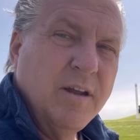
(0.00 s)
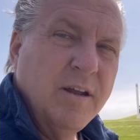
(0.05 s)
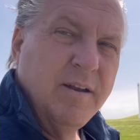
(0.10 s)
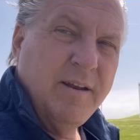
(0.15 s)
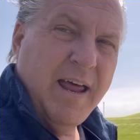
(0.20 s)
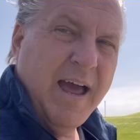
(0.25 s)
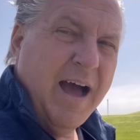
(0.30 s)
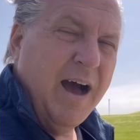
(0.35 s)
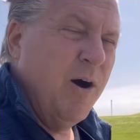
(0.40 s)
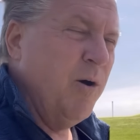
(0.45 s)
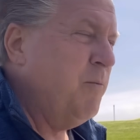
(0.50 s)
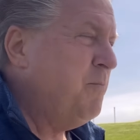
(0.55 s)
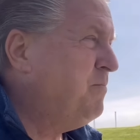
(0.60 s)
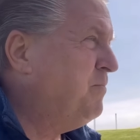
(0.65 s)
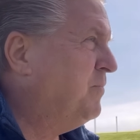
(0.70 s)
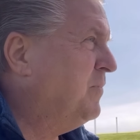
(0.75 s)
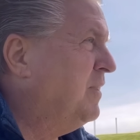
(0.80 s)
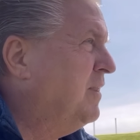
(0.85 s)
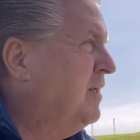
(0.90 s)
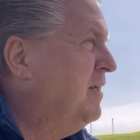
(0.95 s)
Now,
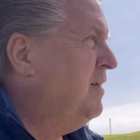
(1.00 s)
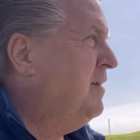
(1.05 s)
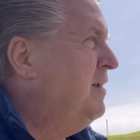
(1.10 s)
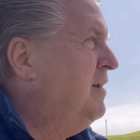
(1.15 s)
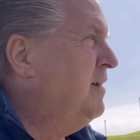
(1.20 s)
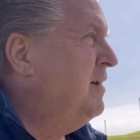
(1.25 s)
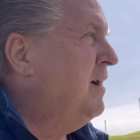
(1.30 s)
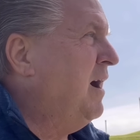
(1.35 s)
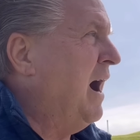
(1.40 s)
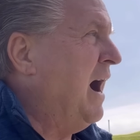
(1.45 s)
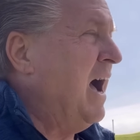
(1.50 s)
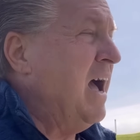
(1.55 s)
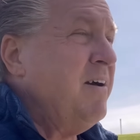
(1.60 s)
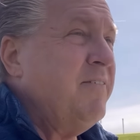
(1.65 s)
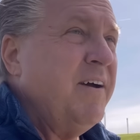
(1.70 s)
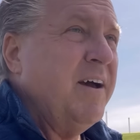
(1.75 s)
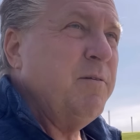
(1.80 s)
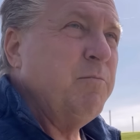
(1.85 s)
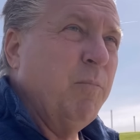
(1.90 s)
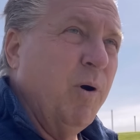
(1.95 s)
I have
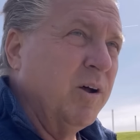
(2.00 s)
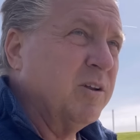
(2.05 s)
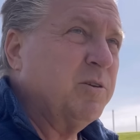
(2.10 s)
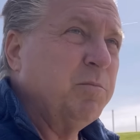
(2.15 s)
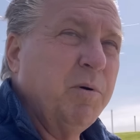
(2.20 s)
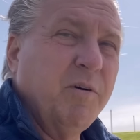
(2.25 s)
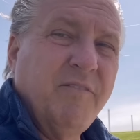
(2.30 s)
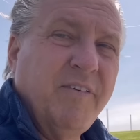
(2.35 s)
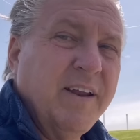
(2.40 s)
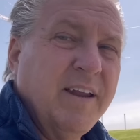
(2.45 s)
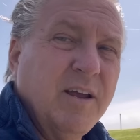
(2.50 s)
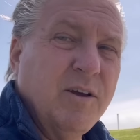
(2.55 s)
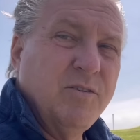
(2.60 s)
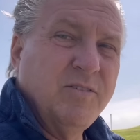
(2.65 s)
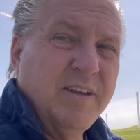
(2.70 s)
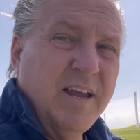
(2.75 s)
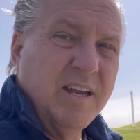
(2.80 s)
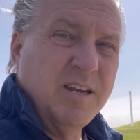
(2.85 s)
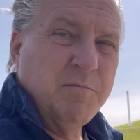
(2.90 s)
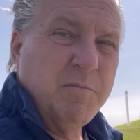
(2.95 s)
had multiple videos
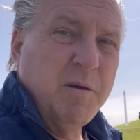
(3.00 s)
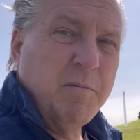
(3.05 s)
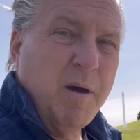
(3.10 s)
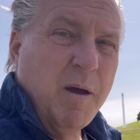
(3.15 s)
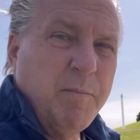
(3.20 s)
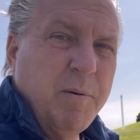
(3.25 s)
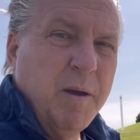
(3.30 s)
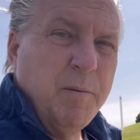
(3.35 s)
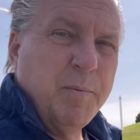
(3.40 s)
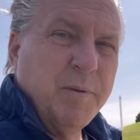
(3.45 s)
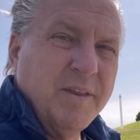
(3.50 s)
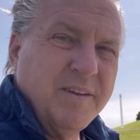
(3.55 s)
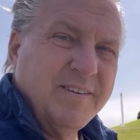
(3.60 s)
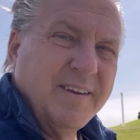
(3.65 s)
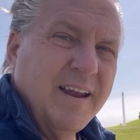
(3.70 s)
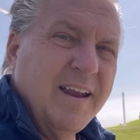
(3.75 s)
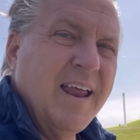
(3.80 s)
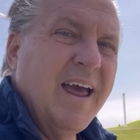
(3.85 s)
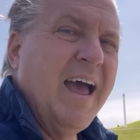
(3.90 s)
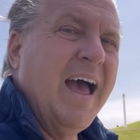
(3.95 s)
sent to me by people that
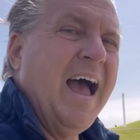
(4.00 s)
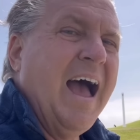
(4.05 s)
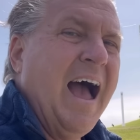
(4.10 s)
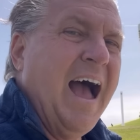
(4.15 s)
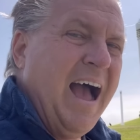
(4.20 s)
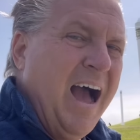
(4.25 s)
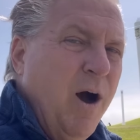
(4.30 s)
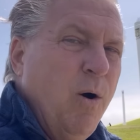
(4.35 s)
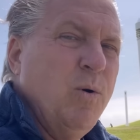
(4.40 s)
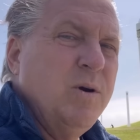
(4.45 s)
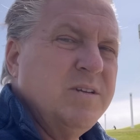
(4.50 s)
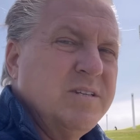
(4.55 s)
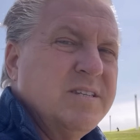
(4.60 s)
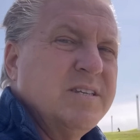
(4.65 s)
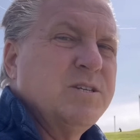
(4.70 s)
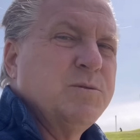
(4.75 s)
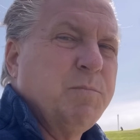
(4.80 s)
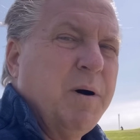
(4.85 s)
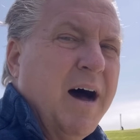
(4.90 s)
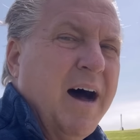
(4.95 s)
saying, how is
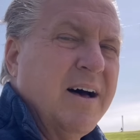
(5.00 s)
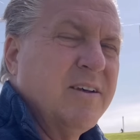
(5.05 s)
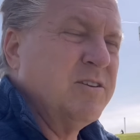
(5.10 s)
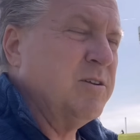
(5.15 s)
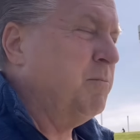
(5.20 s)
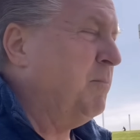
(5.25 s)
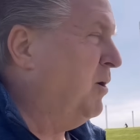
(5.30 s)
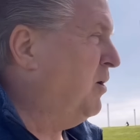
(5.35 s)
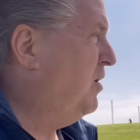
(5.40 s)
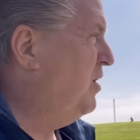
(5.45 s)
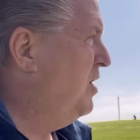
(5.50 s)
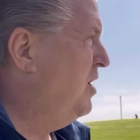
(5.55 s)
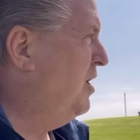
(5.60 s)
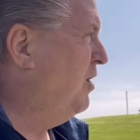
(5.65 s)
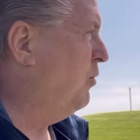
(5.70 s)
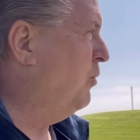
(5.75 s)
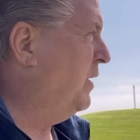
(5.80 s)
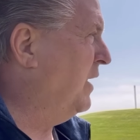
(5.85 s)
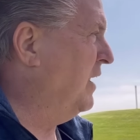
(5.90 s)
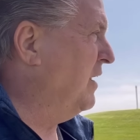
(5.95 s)
this possible?
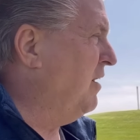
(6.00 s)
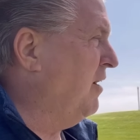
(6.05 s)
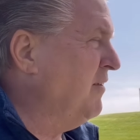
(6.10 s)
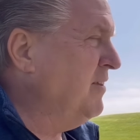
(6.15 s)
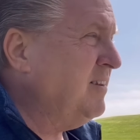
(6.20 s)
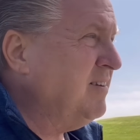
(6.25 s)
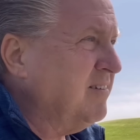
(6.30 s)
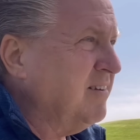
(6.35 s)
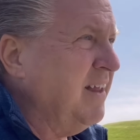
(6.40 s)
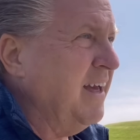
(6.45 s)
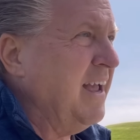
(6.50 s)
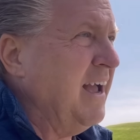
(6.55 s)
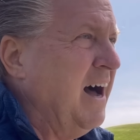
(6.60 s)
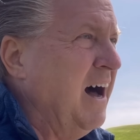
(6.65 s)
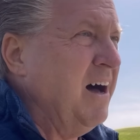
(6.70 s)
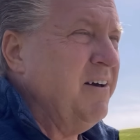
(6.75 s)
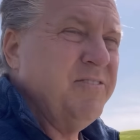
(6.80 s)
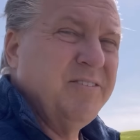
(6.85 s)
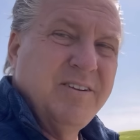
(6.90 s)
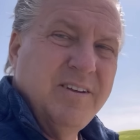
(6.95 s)
We get all these
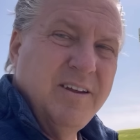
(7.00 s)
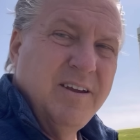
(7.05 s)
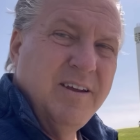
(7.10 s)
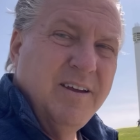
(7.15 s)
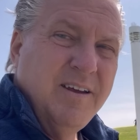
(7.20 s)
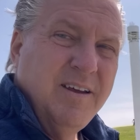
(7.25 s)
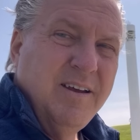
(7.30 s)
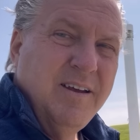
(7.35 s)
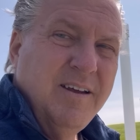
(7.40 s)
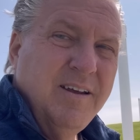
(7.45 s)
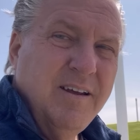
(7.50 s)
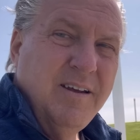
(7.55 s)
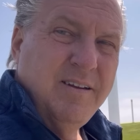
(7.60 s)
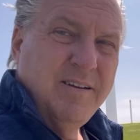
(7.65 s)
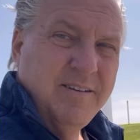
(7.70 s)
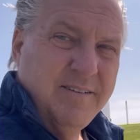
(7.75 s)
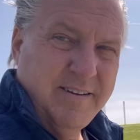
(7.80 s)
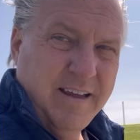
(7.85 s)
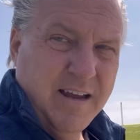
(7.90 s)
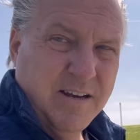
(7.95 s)
layoffs
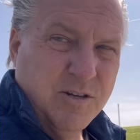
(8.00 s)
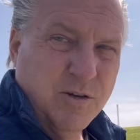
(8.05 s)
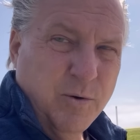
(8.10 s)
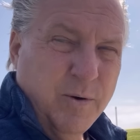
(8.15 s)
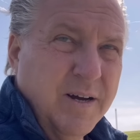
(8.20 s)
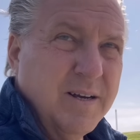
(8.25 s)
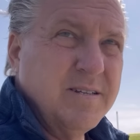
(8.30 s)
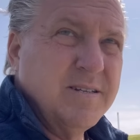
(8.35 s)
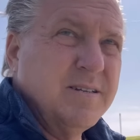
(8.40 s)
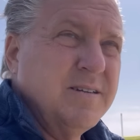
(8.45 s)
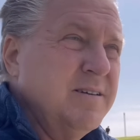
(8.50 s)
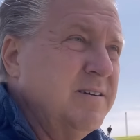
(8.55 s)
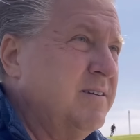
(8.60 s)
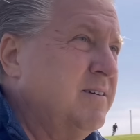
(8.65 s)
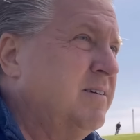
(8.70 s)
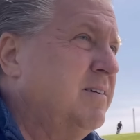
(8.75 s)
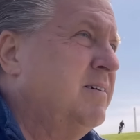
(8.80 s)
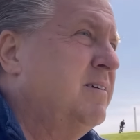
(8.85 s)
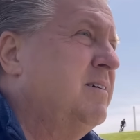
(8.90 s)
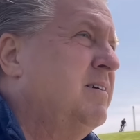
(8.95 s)
sent to us
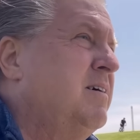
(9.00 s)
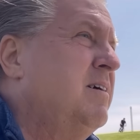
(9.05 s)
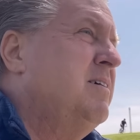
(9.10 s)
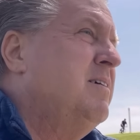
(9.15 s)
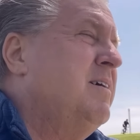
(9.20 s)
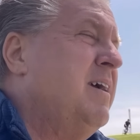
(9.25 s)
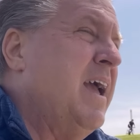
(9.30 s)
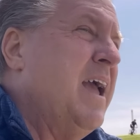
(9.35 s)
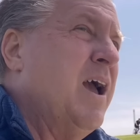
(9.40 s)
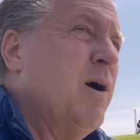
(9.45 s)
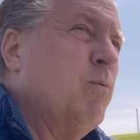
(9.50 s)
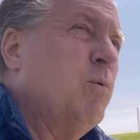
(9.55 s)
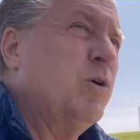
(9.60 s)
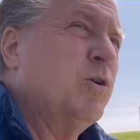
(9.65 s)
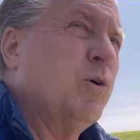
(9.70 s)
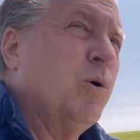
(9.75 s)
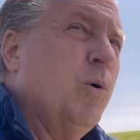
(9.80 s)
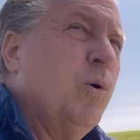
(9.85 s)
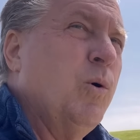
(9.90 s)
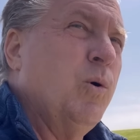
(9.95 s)
and we're
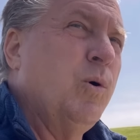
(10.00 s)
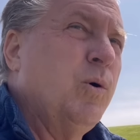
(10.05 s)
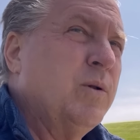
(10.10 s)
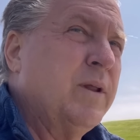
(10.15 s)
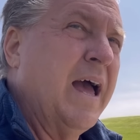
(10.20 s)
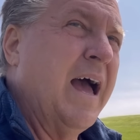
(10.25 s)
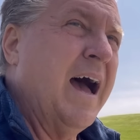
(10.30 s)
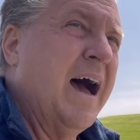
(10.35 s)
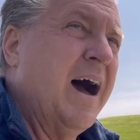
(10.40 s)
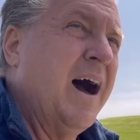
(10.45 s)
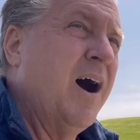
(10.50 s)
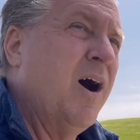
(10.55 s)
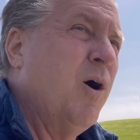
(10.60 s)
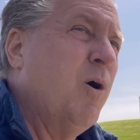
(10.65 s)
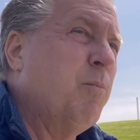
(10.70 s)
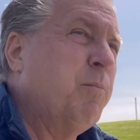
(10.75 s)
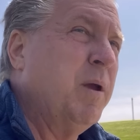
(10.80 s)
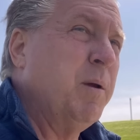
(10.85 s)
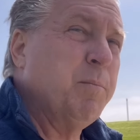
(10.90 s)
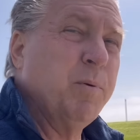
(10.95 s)
told
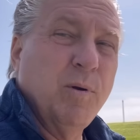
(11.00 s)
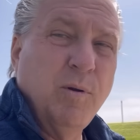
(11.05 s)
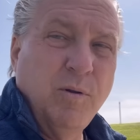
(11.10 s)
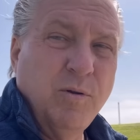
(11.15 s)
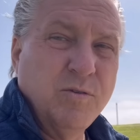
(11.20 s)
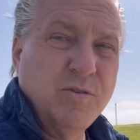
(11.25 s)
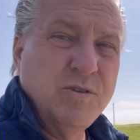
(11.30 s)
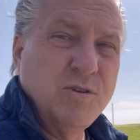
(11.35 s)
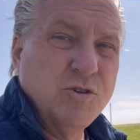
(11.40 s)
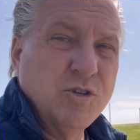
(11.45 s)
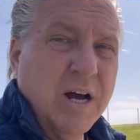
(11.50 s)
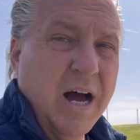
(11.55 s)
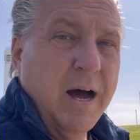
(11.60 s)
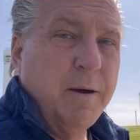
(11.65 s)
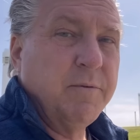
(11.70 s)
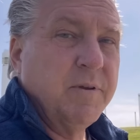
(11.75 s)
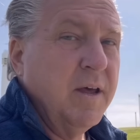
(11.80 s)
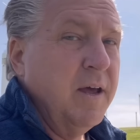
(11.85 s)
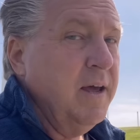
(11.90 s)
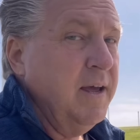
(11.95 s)
how people are losing their
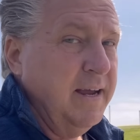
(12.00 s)
jobs.